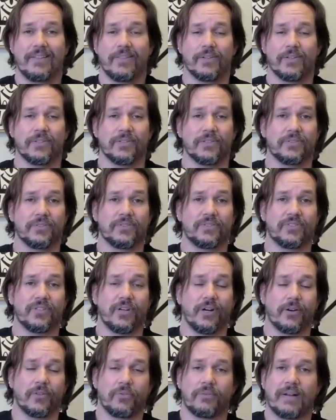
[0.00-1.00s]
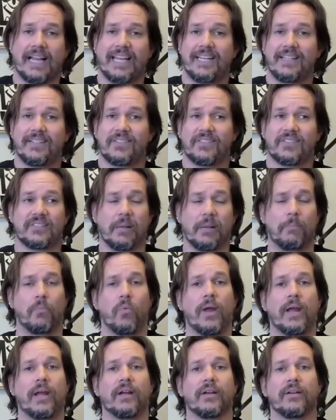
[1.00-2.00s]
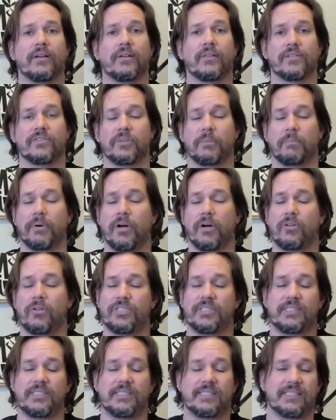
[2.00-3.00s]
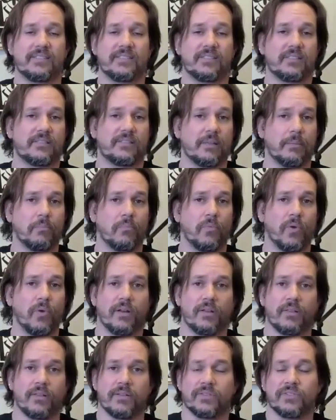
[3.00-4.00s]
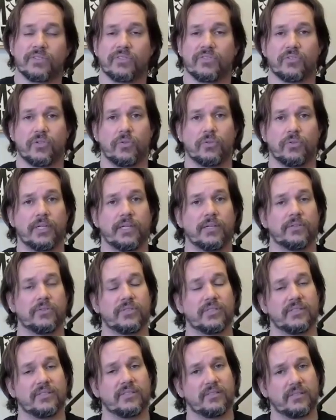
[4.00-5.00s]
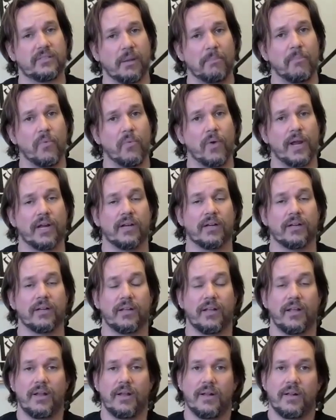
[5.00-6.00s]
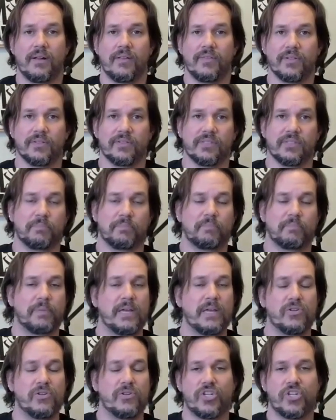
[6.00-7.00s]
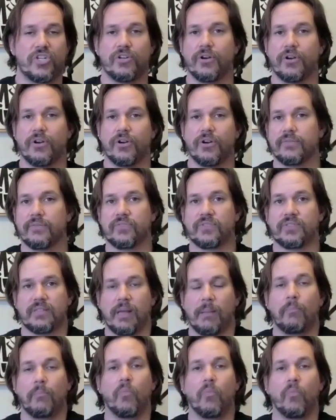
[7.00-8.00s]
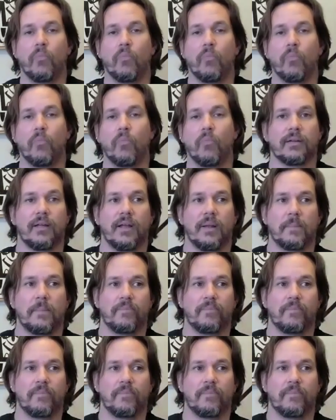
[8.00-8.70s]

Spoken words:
There's arthritis somewhere, there's a bulged disc somewhere, there's a scoliosis somewhere, there's a pinched nerve somewhere.